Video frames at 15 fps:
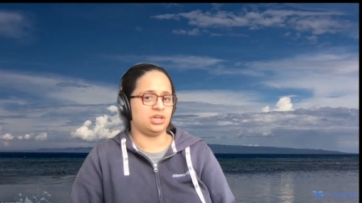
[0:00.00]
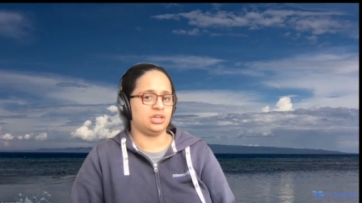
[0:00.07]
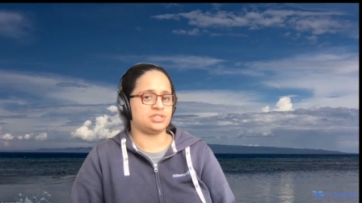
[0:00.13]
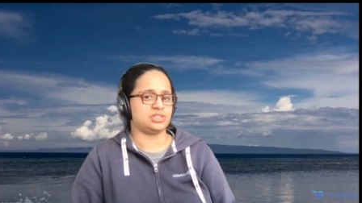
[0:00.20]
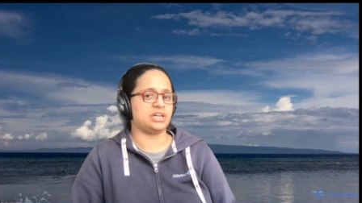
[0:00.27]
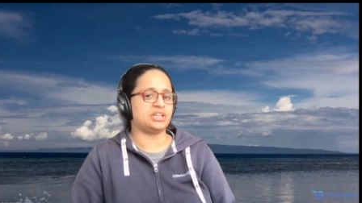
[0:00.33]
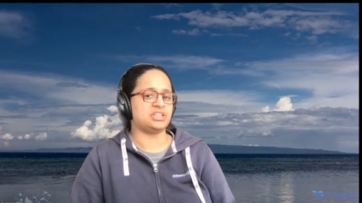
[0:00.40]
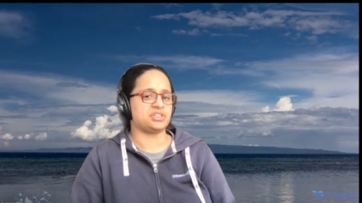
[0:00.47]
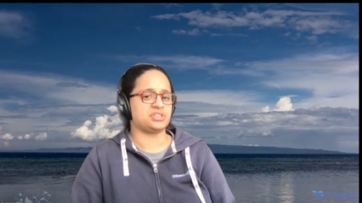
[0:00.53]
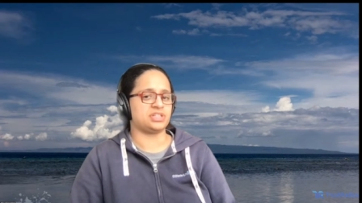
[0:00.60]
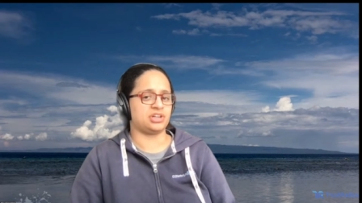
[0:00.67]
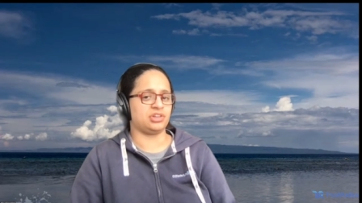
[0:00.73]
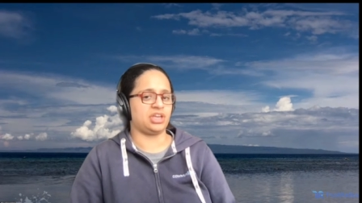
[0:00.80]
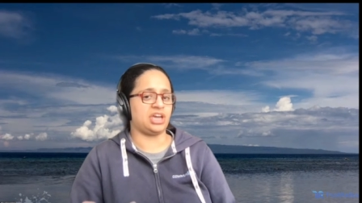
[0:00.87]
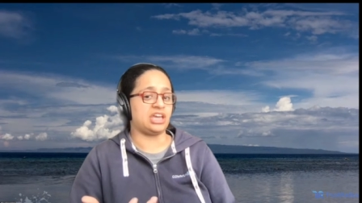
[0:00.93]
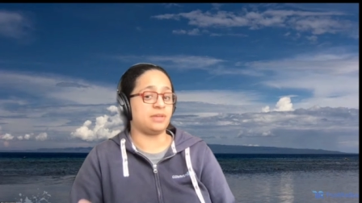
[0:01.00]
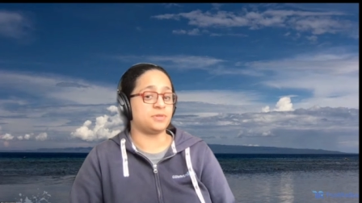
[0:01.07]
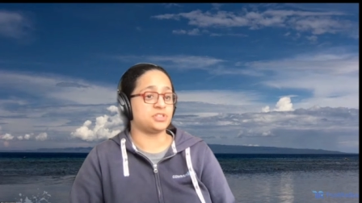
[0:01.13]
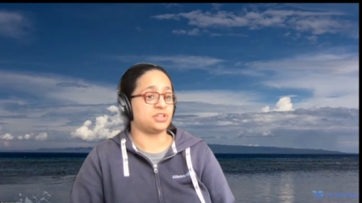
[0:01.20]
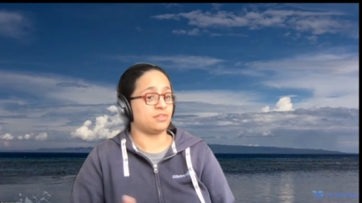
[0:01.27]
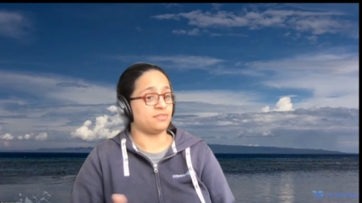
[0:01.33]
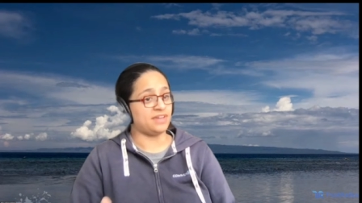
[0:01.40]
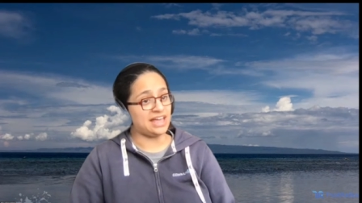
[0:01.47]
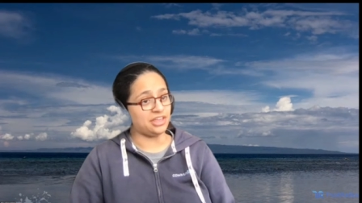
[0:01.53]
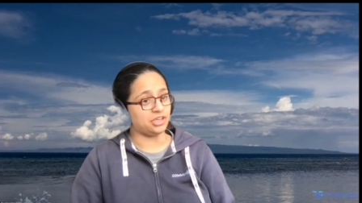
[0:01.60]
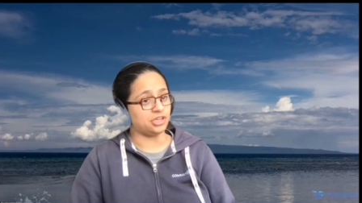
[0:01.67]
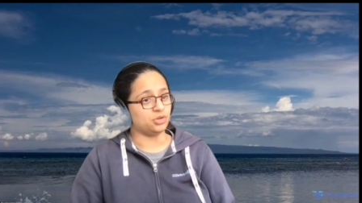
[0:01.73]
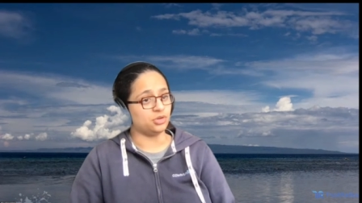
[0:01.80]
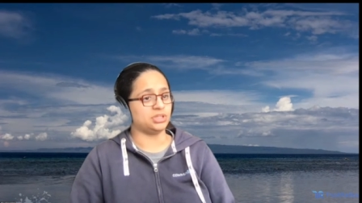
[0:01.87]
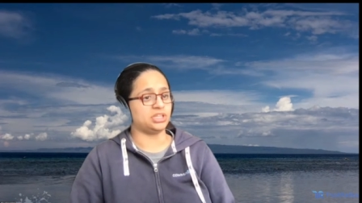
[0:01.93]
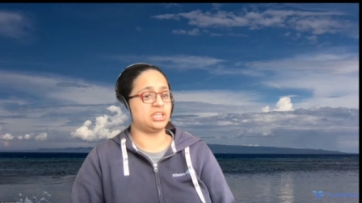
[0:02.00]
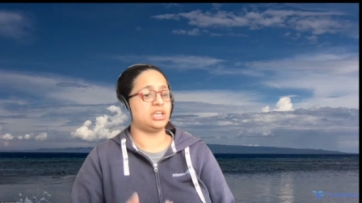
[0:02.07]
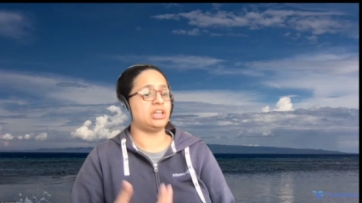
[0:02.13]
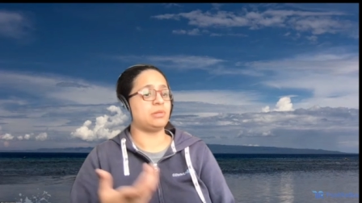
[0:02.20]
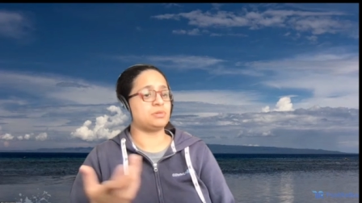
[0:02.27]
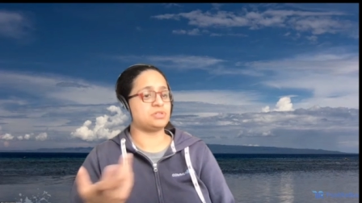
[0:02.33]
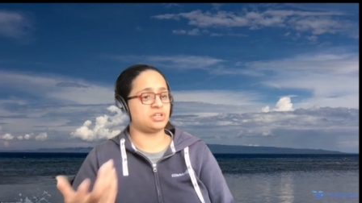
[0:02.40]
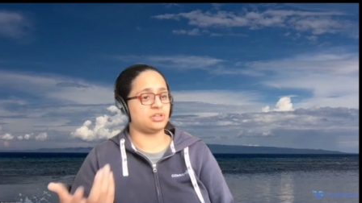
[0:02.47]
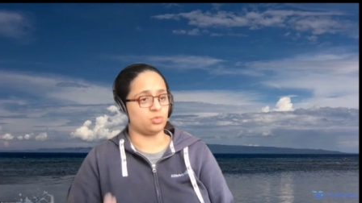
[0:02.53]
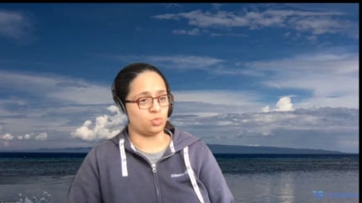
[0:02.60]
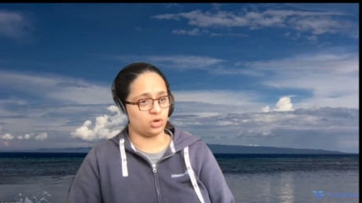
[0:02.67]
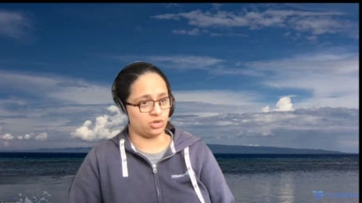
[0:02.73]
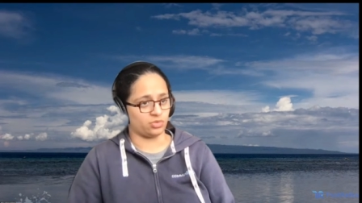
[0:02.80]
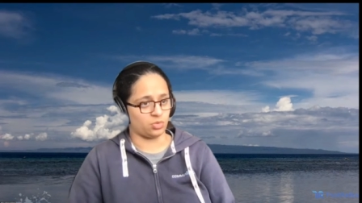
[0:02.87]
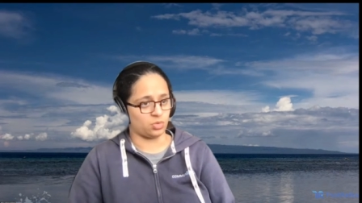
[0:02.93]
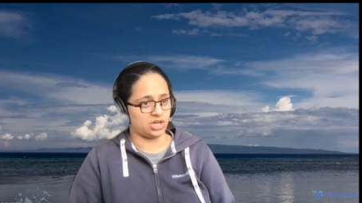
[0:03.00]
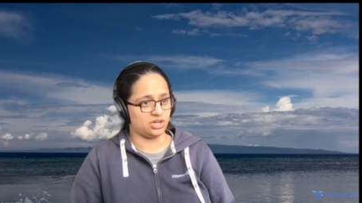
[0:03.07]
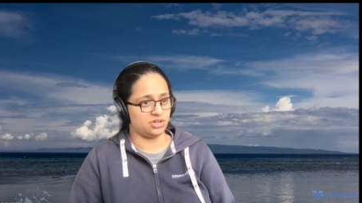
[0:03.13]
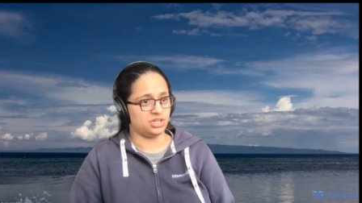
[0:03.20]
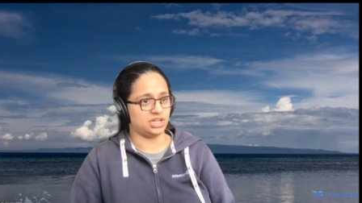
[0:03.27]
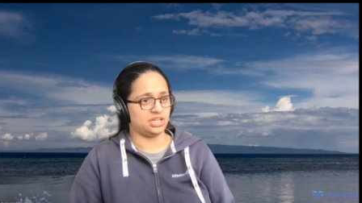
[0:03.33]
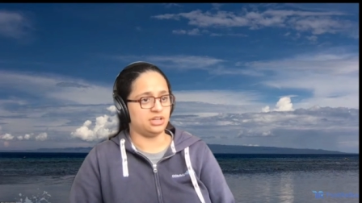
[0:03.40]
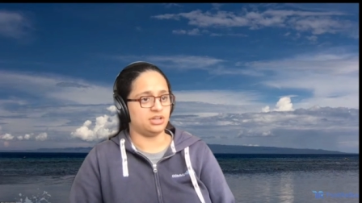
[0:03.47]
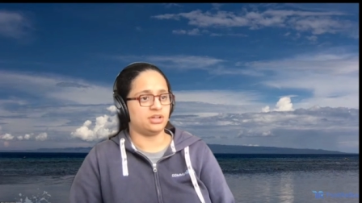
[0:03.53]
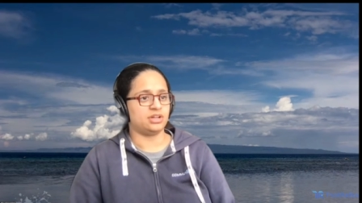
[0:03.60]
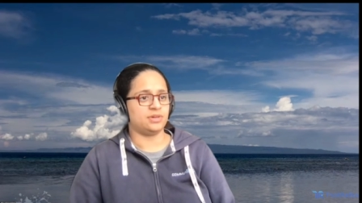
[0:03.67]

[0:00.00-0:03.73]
It's not necessarily 80% of the value, but they get 80% of the work required done.